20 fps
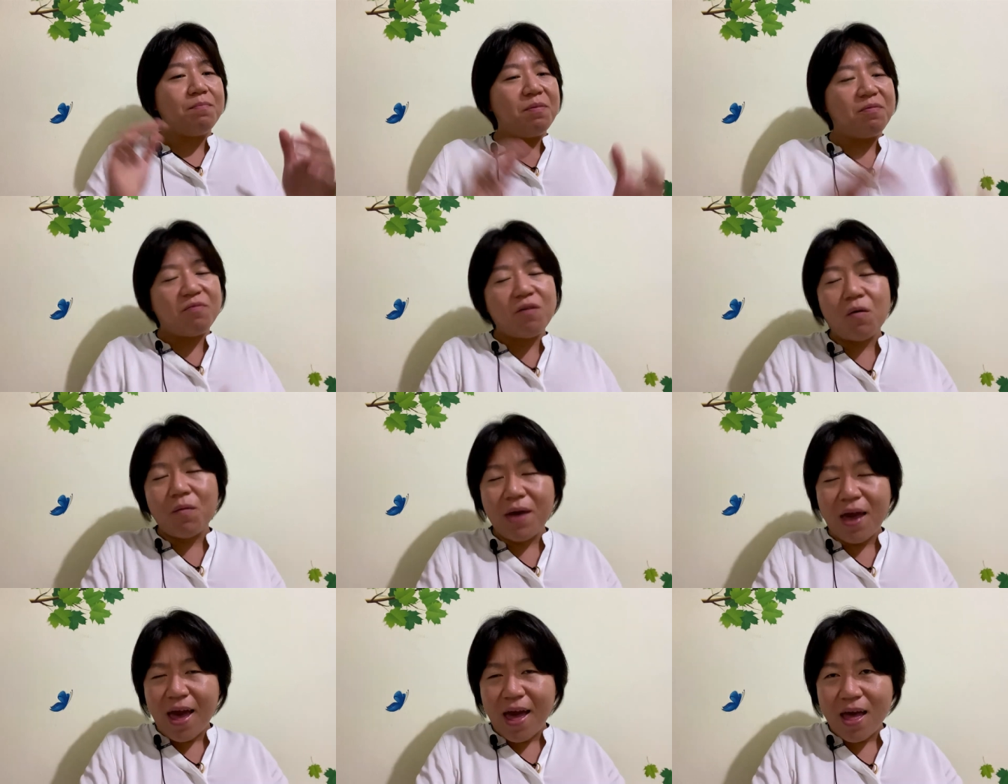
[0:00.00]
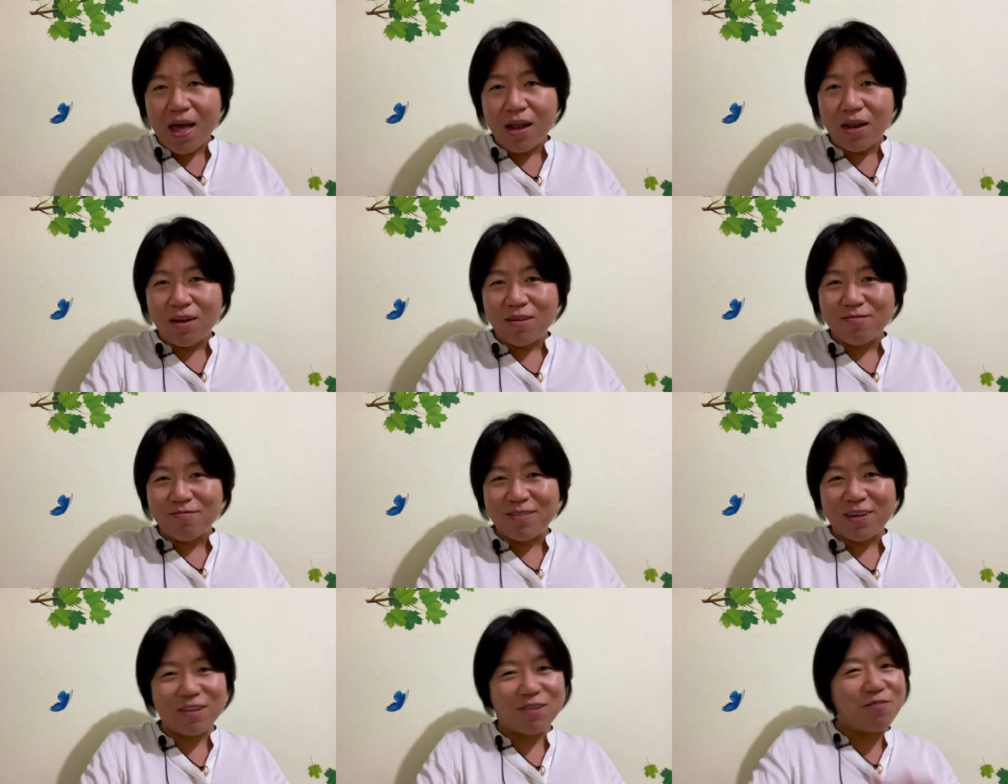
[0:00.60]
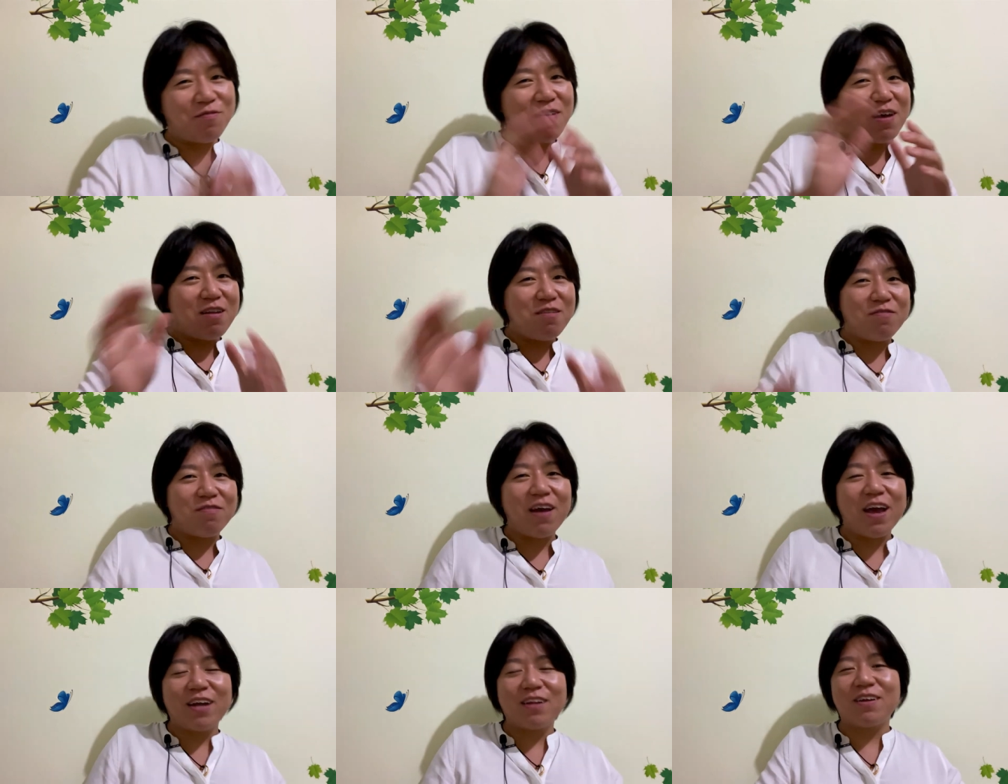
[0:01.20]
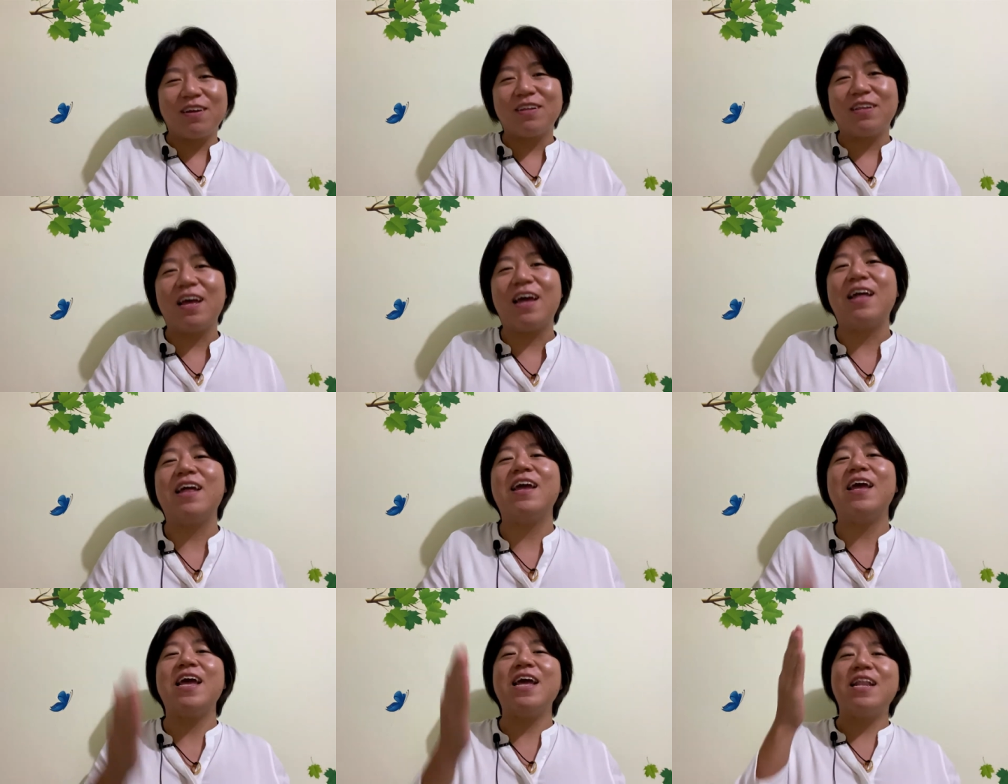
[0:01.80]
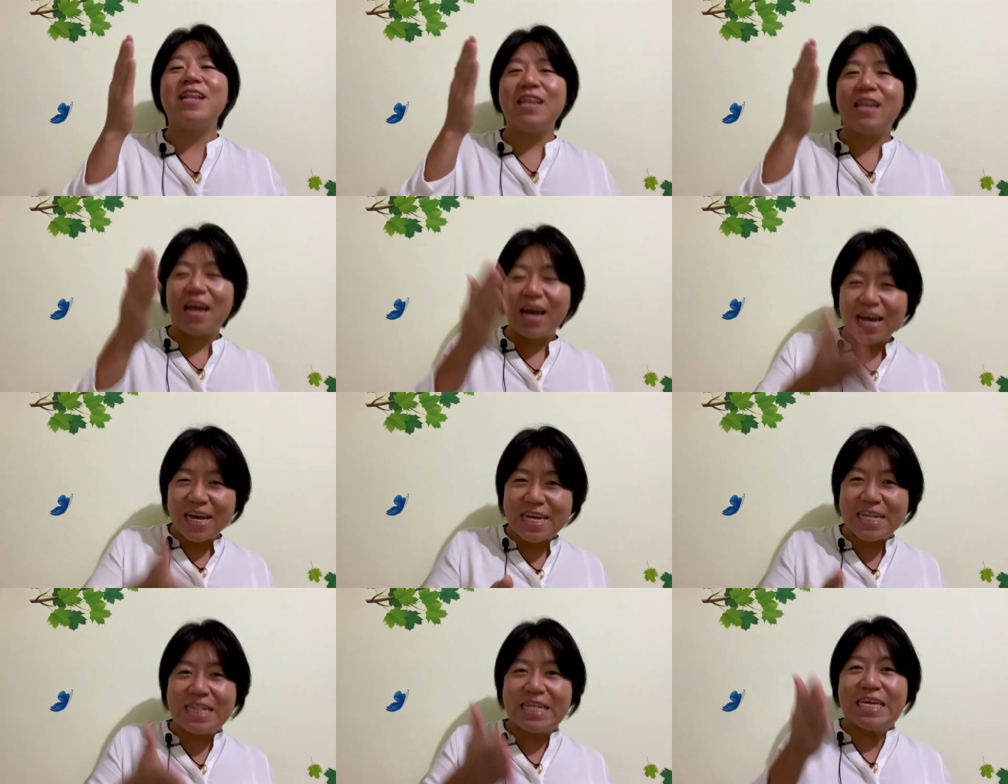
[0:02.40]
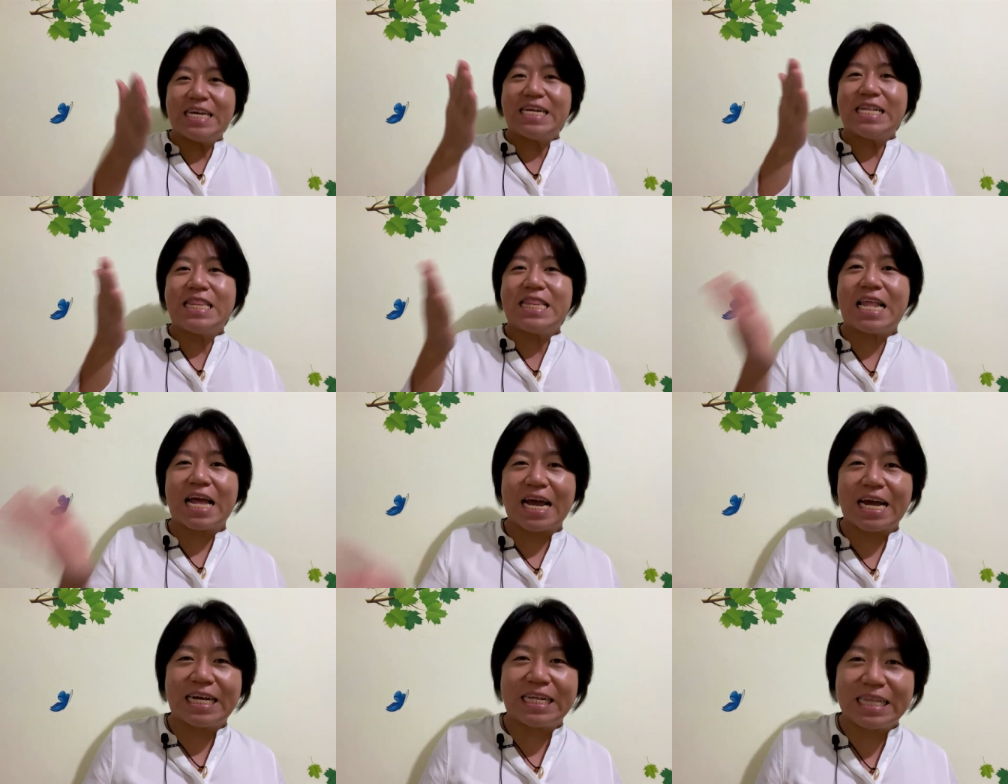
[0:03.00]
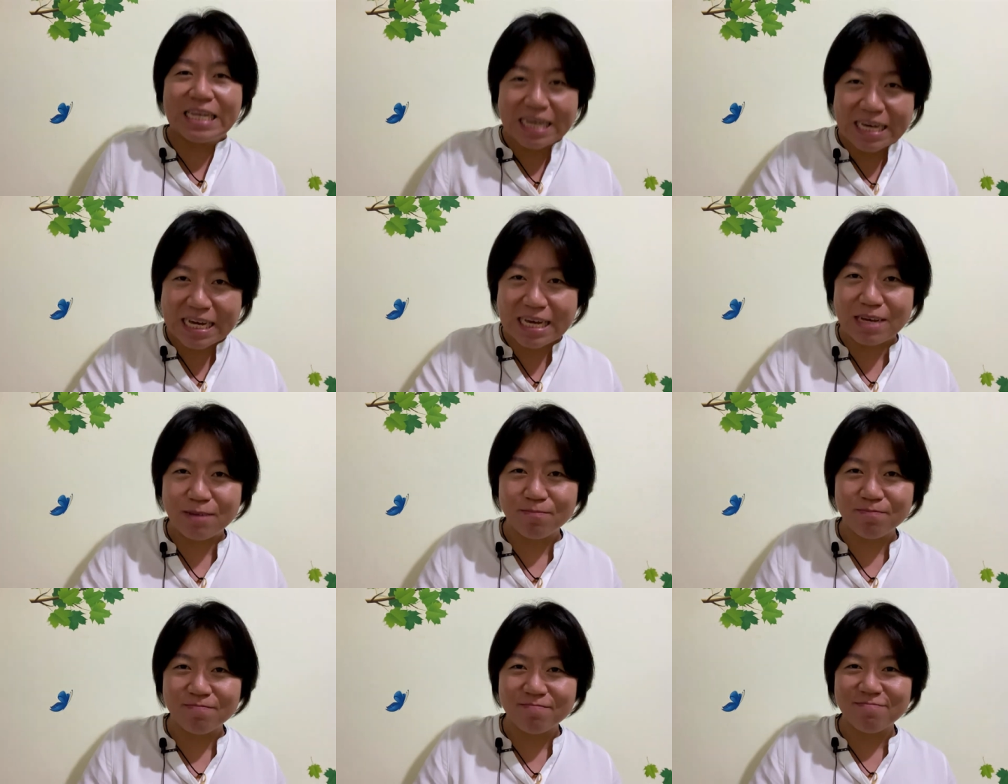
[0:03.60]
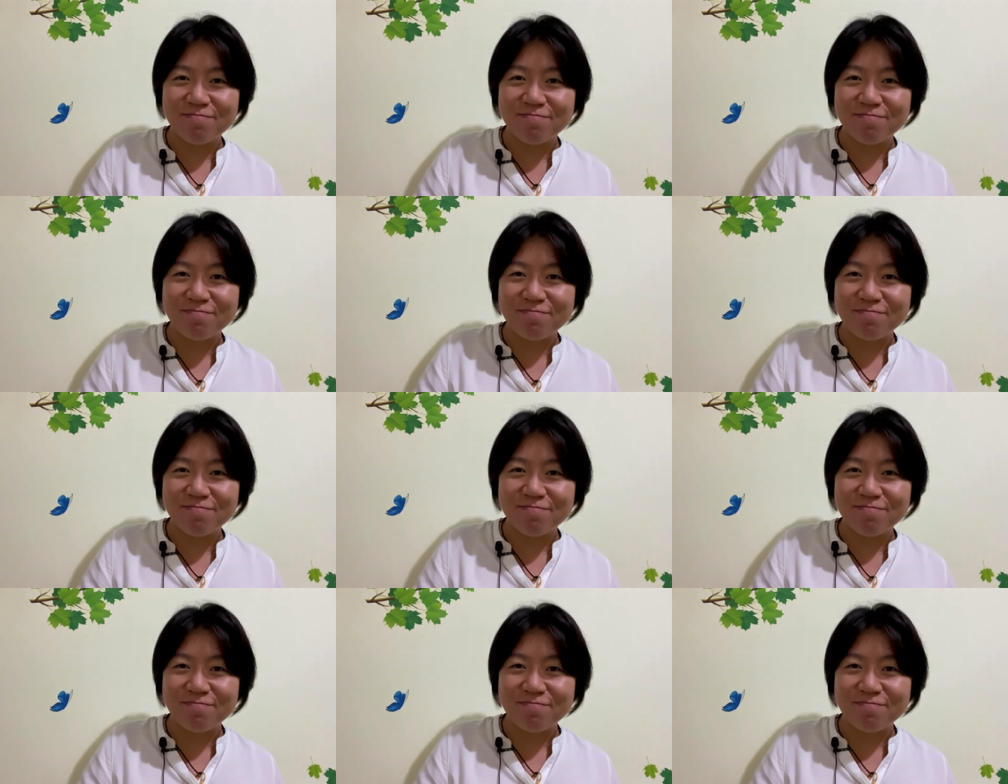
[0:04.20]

before we end, just a fun fact that in 1990,